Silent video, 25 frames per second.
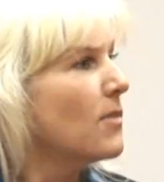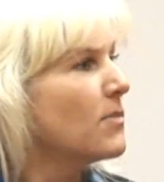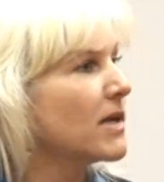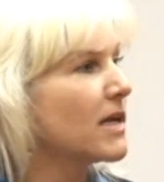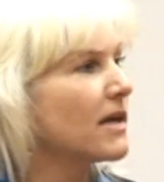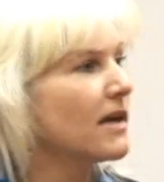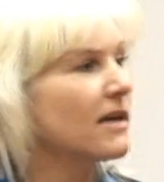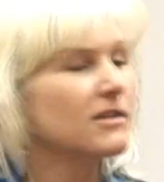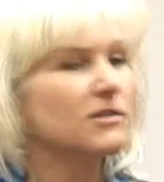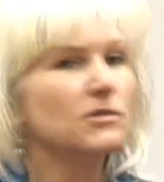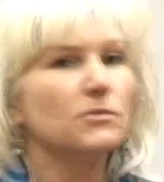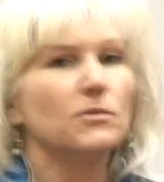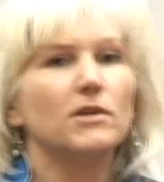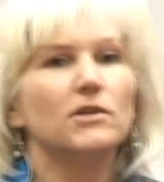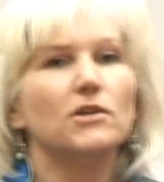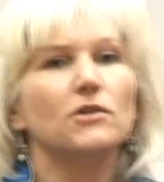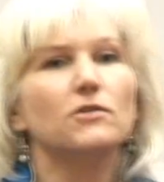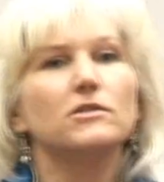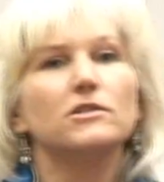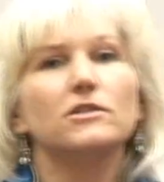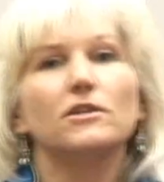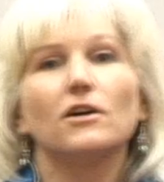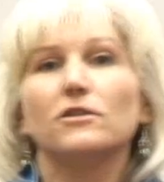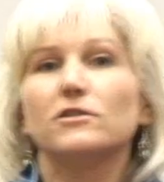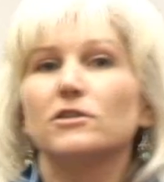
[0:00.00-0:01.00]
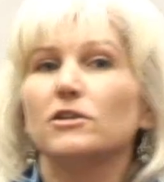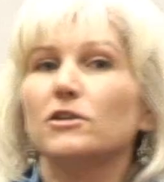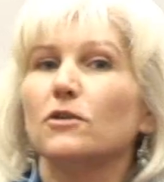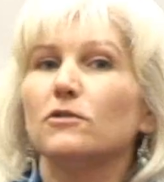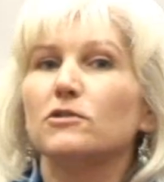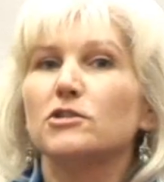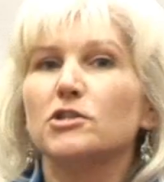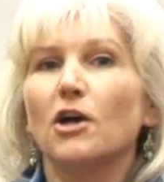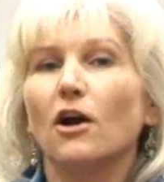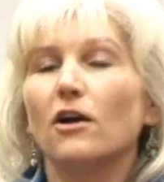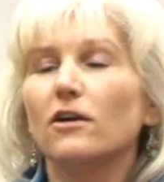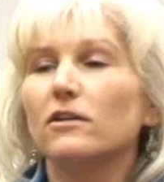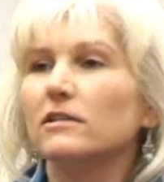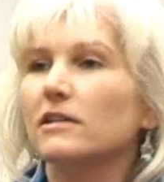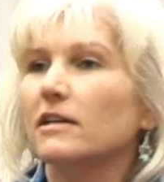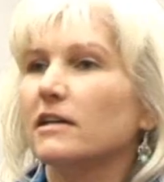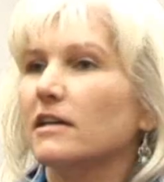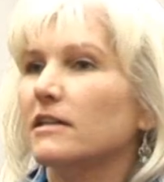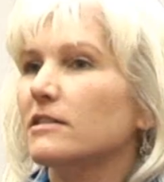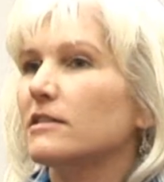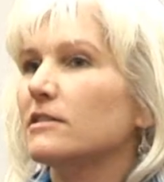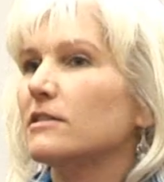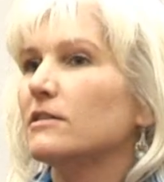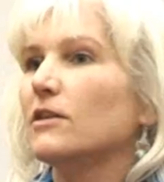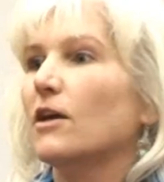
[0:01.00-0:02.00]
Because when you start to go
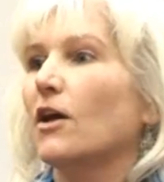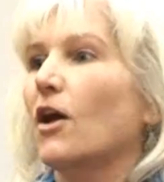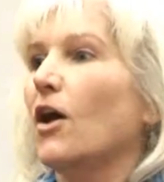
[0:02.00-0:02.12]
chartless,